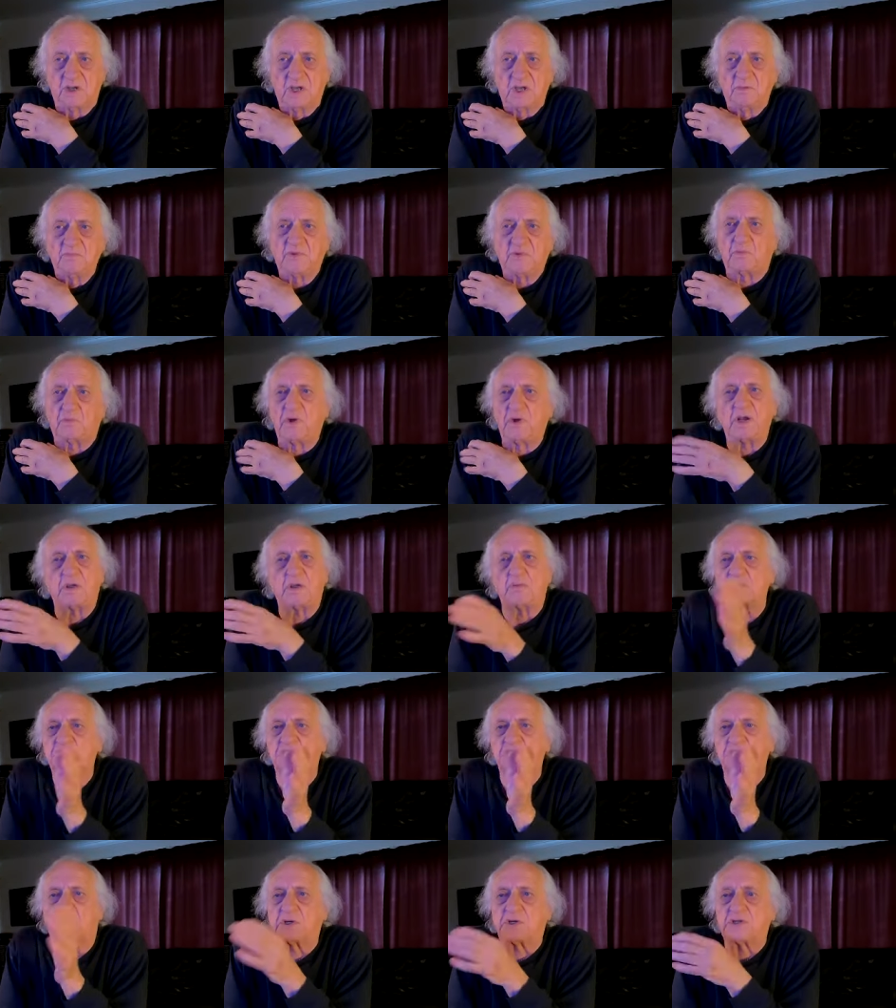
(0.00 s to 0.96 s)
But when he was
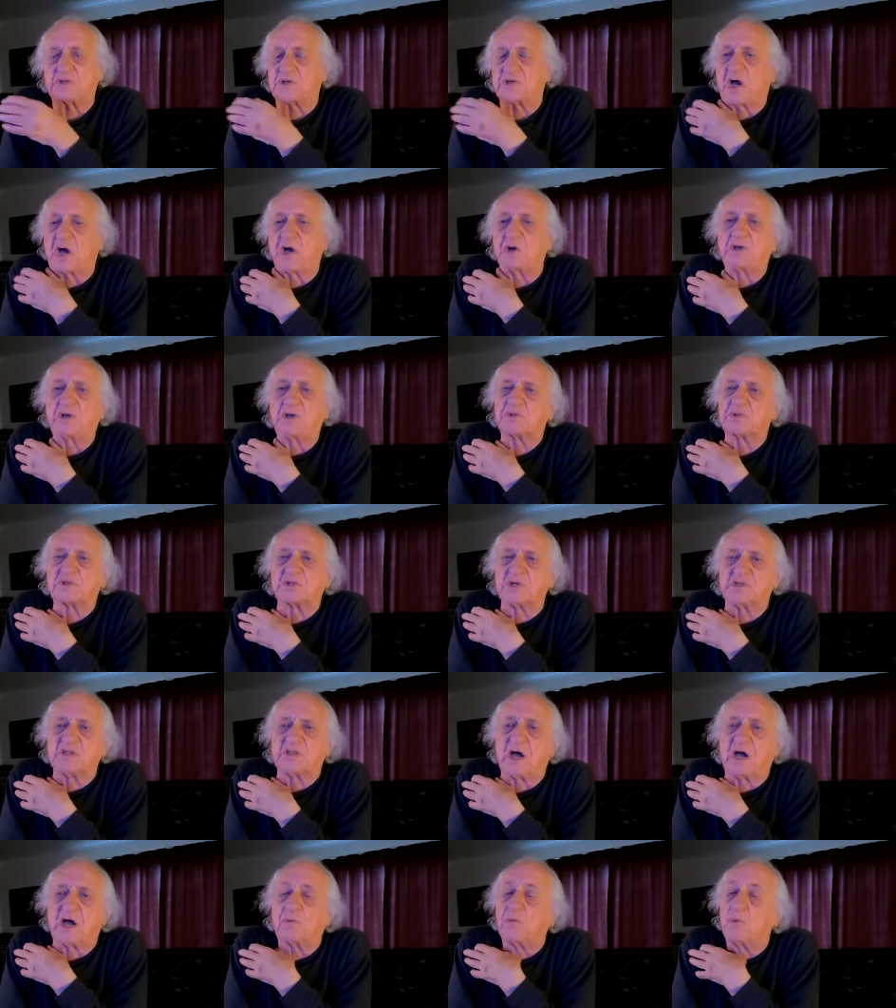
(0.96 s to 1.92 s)
on his own, he was in
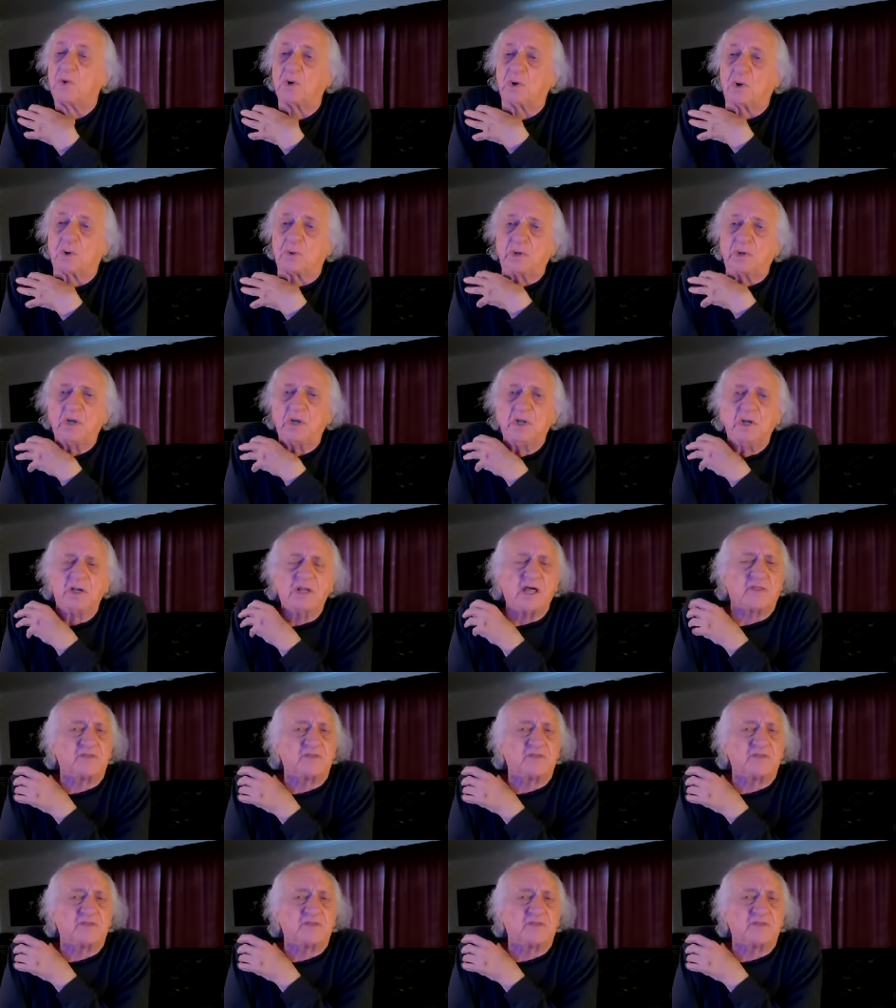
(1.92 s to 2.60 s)
that world. Now, uh-huh.